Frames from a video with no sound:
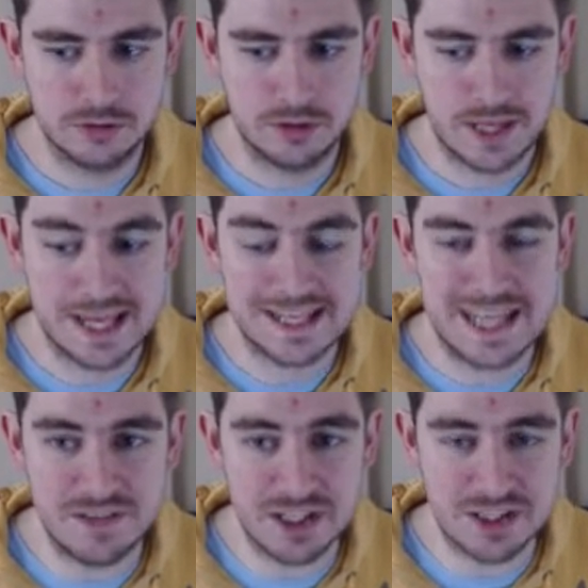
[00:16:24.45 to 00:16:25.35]
It
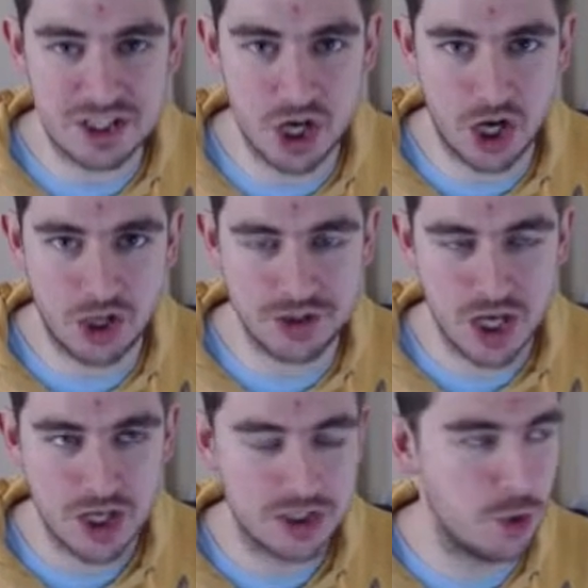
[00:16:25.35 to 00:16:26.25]
gives us a chance
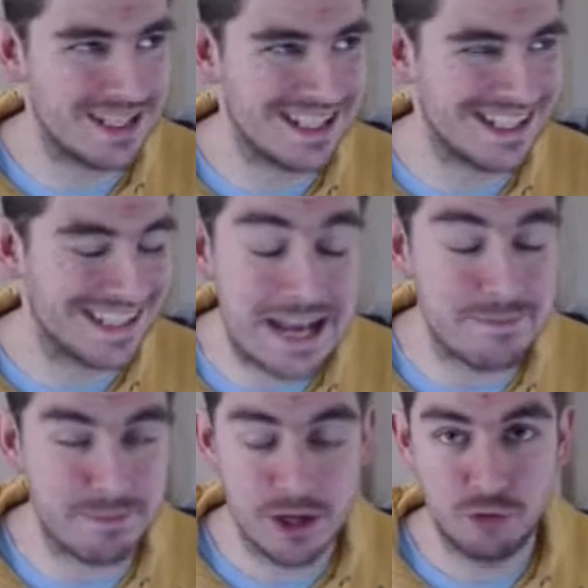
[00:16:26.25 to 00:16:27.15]
to escape
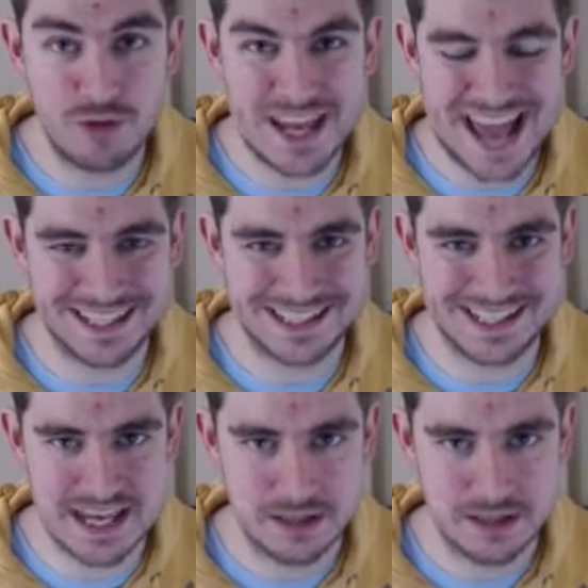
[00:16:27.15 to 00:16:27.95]
reality.